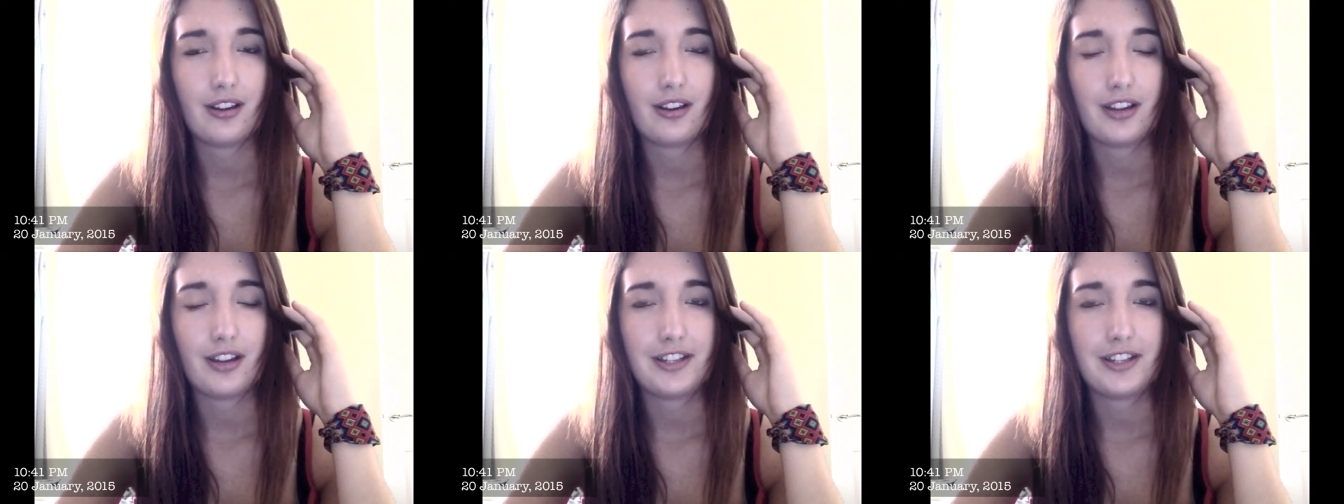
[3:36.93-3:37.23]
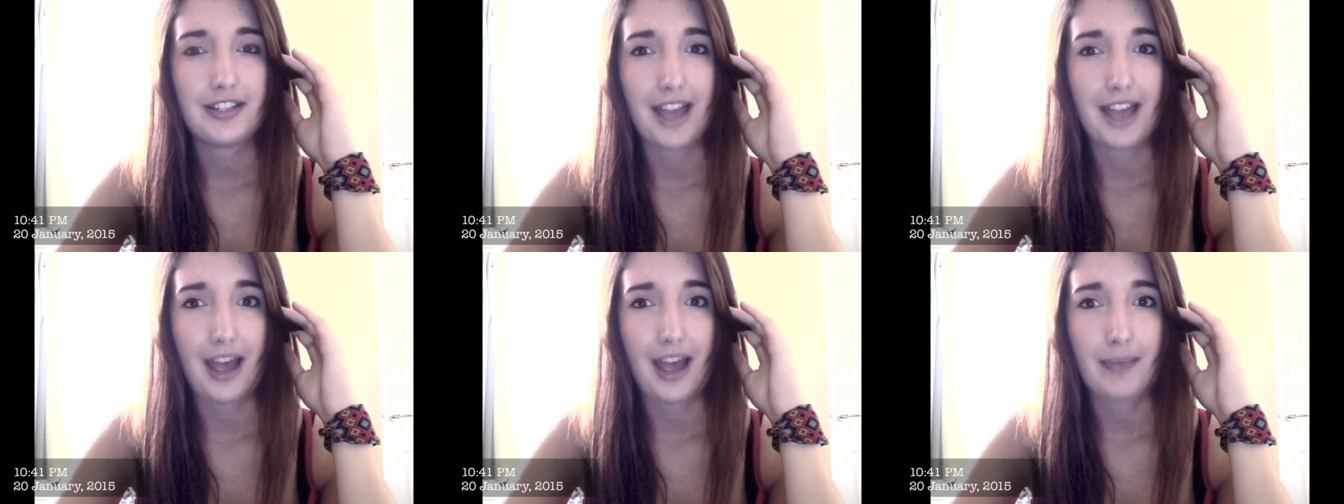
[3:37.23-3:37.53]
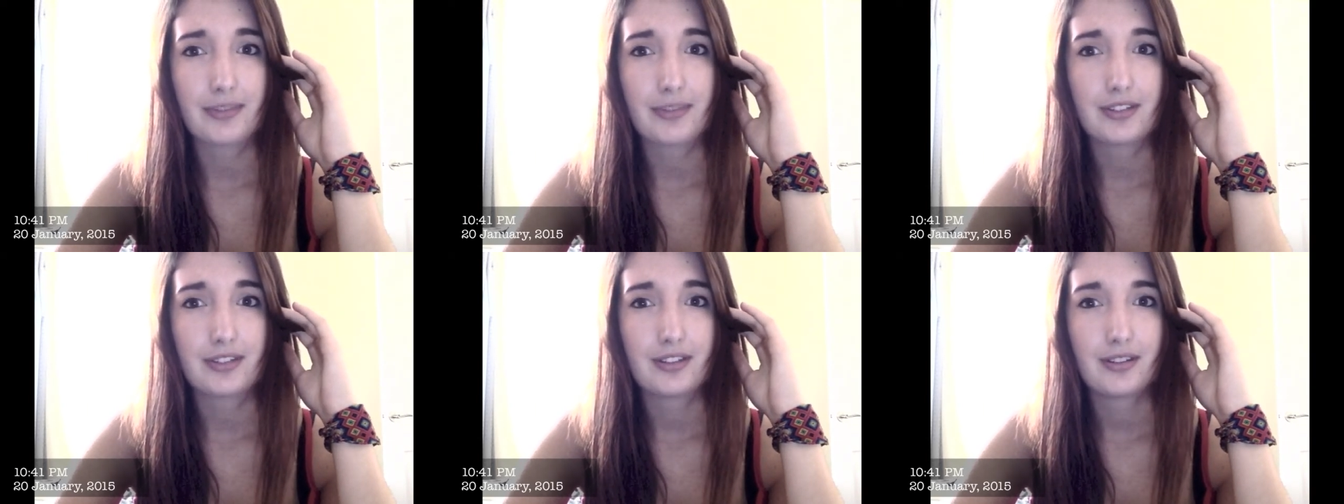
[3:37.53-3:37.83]

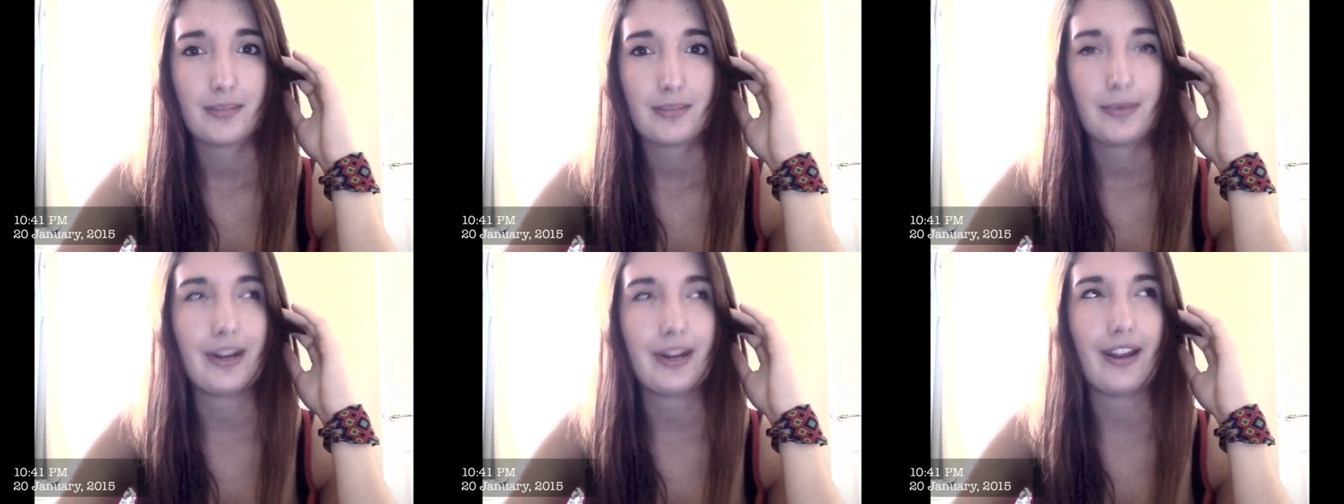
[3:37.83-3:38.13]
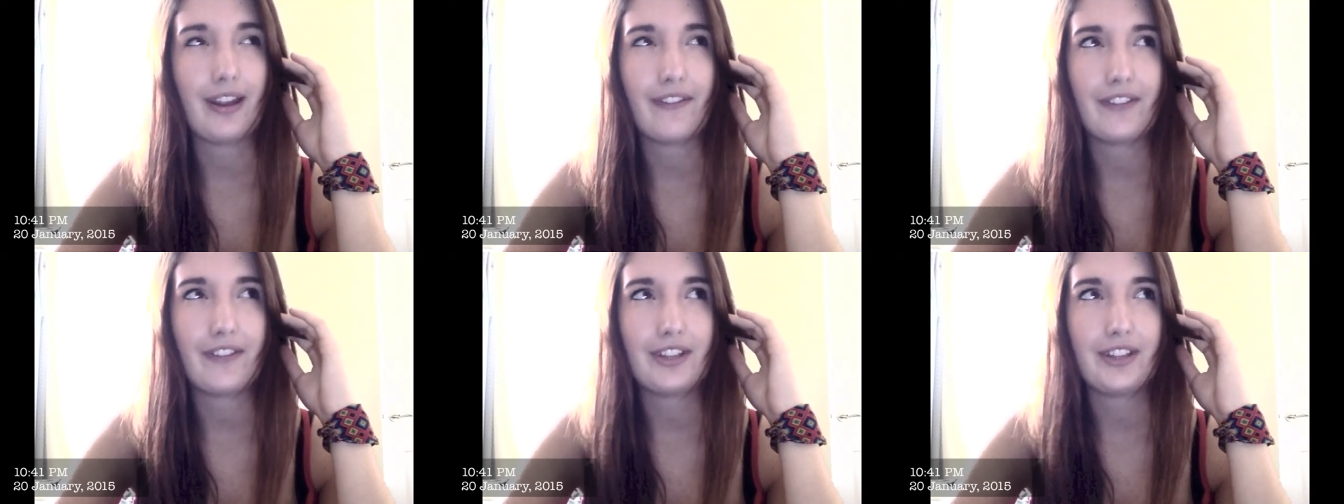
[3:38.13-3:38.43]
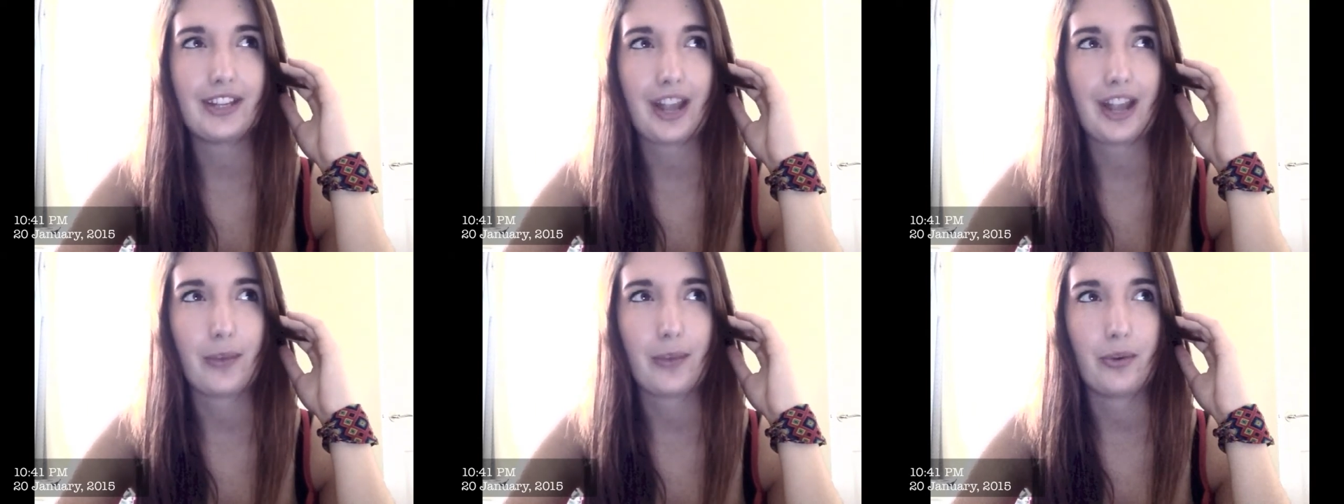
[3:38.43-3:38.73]
adapt, but I feel
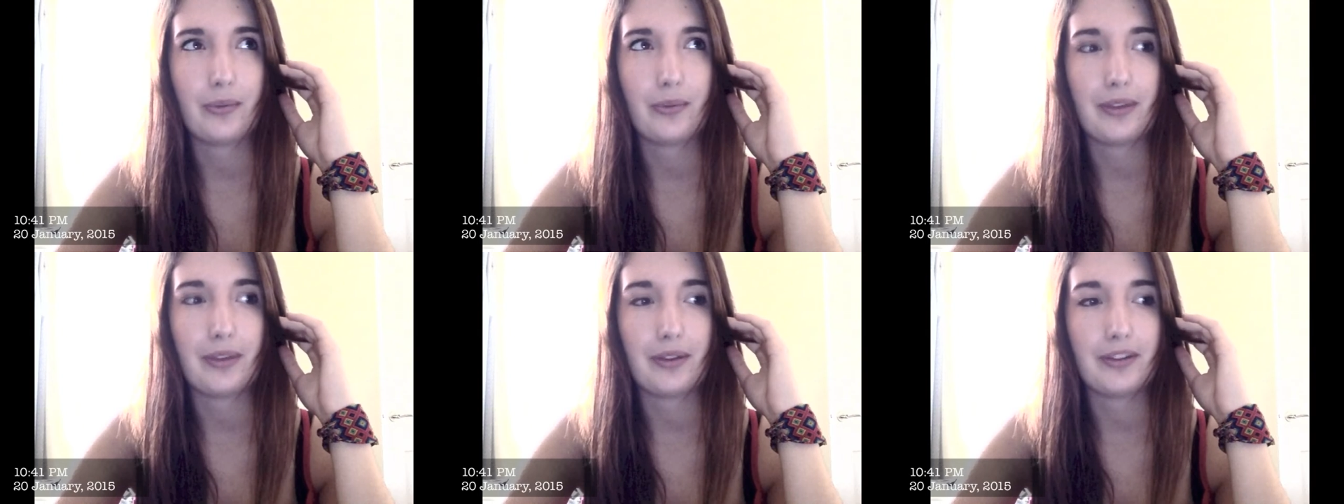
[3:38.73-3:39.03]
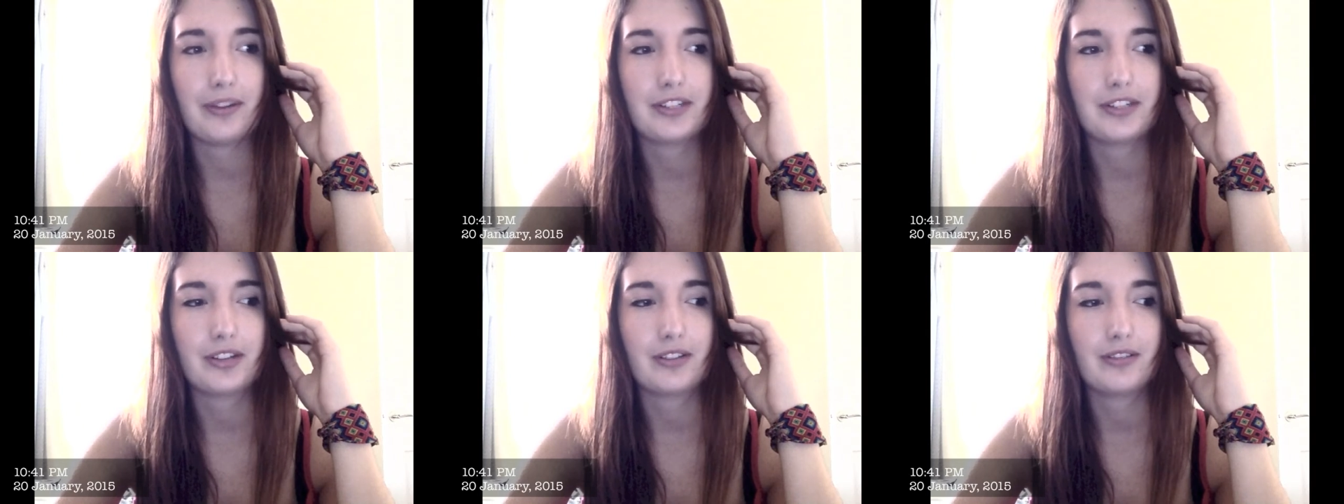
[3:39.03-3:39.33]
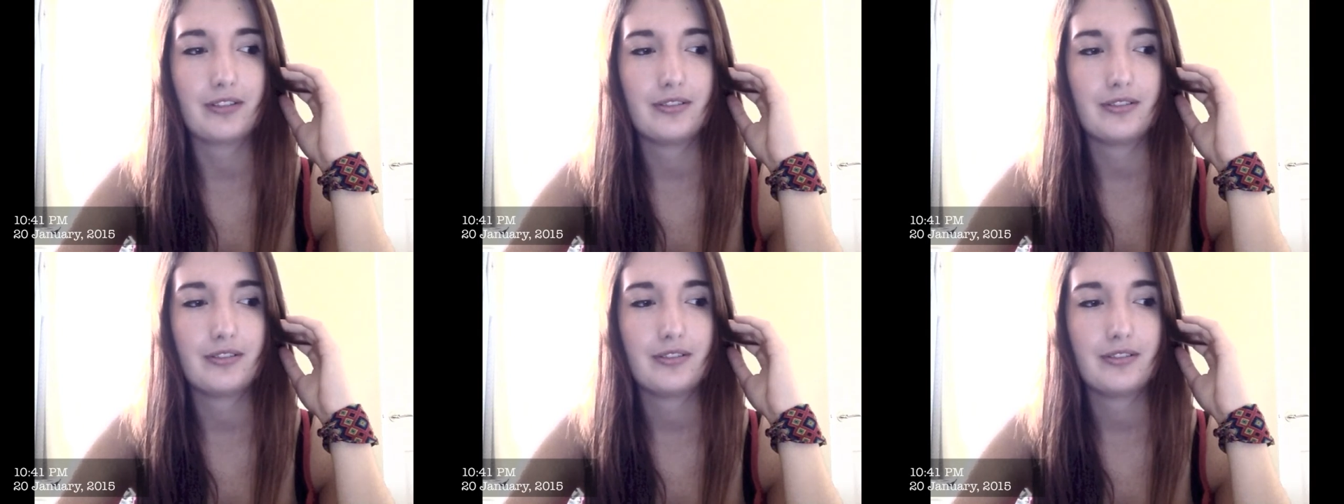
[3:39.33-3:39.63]
like I will be able
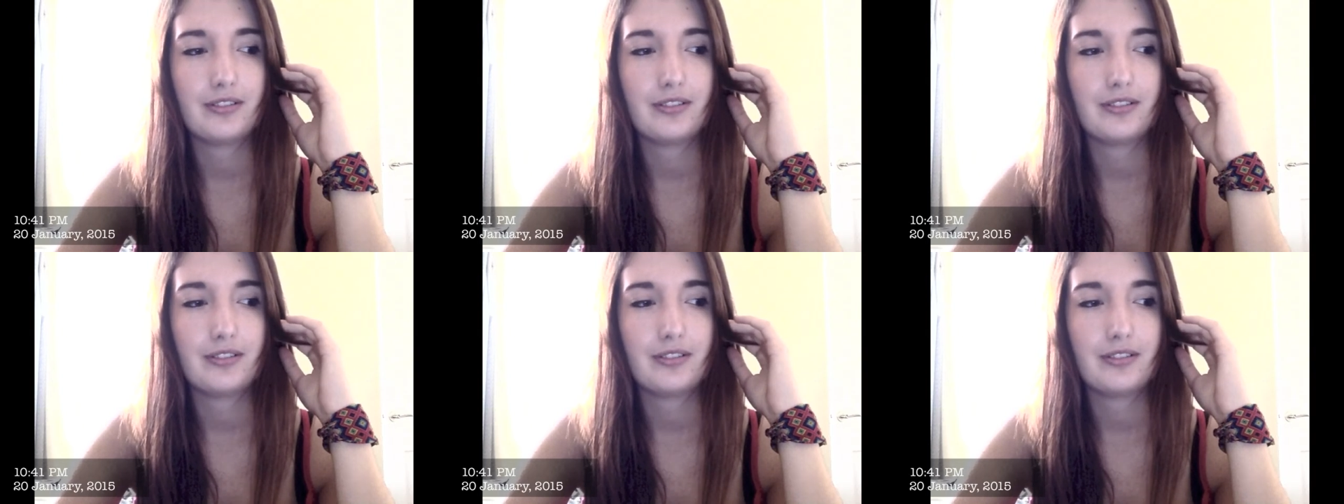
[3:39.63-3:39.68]
to.